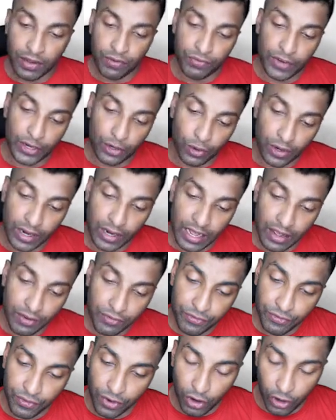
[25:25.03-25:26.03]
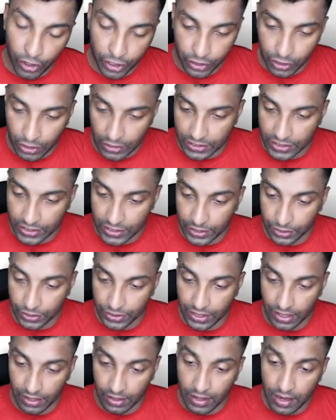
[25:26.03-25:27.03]
We don't have own
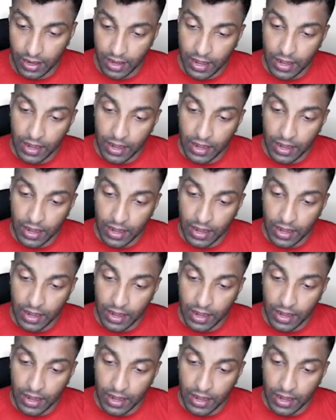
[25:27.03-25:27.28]
constitution.